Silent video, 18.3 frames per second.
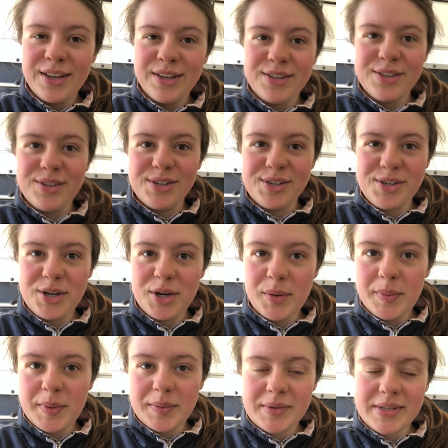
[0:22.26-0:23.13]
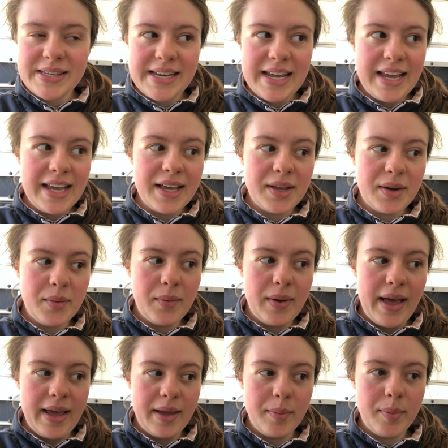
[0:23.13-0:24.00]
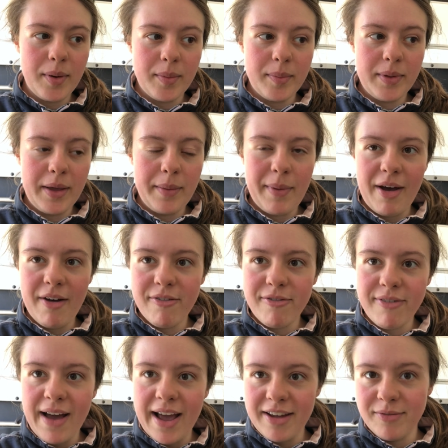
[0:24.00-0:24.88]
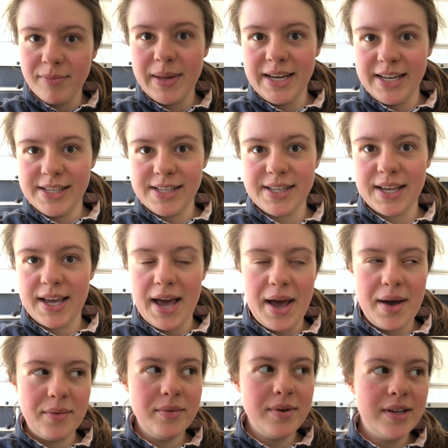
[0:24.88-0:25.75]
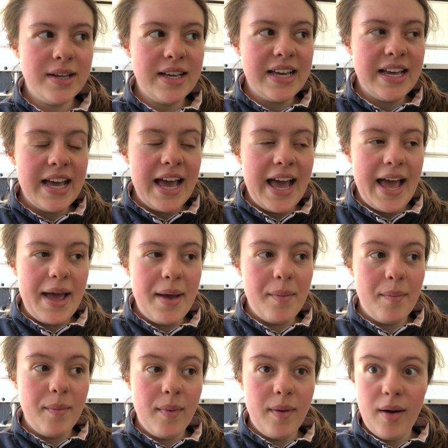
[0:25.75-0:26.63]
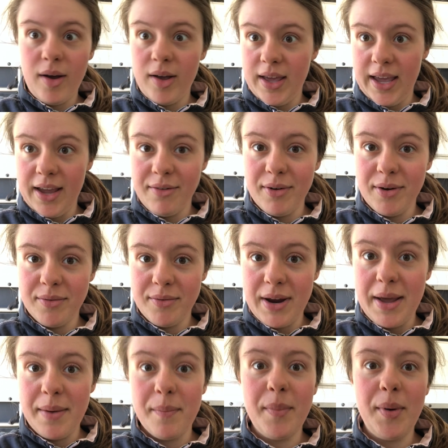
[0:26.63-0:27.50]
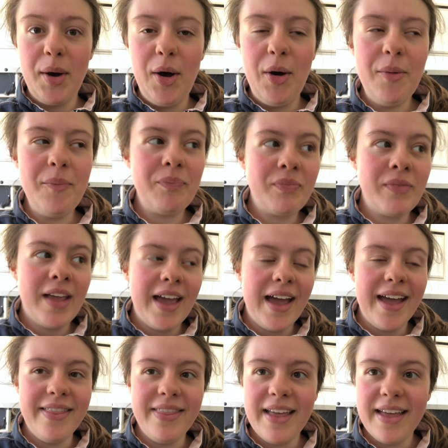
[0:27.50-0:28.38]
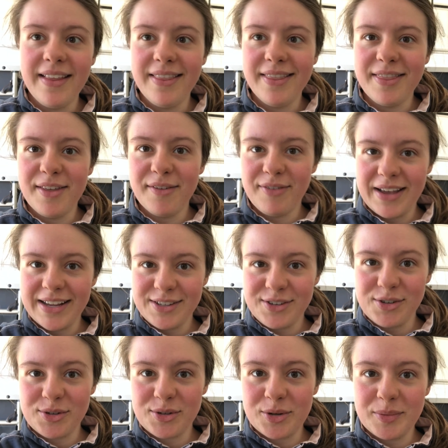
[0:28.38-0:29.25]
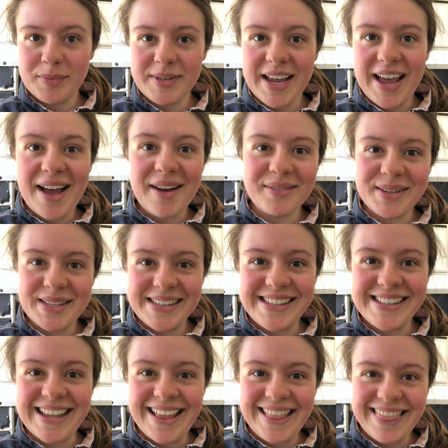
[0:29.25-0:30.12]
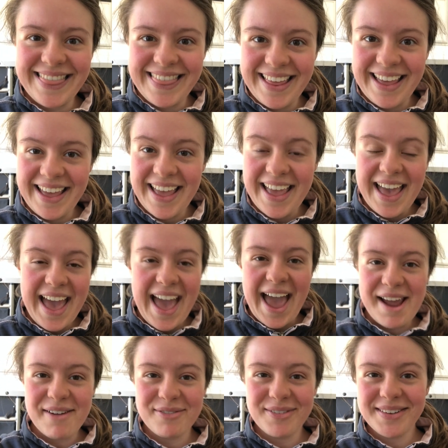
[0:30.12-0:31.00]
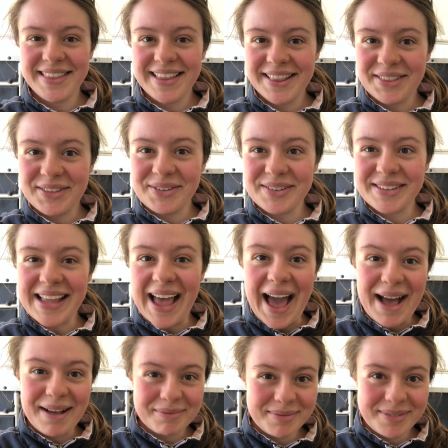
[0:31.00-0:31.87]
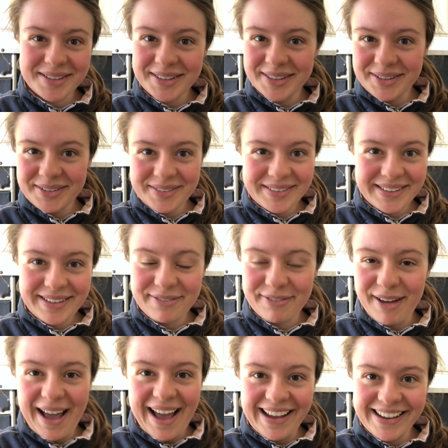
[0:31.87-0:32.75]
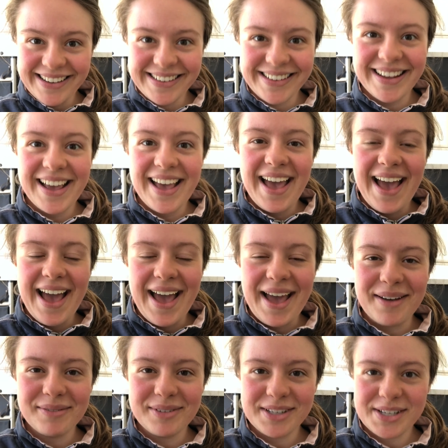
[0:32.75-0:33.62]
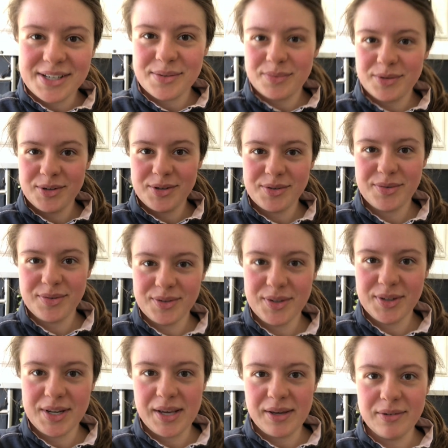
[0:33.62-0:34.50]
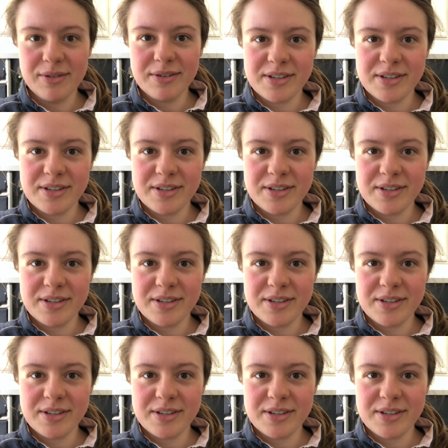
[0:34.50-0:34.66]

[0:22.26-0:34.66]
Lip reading: So Toby was taken away probably about 5 minutes ago here at Rainbow, and then the vet's just come down and said that everything looks absolutely fine, which is wonderful news.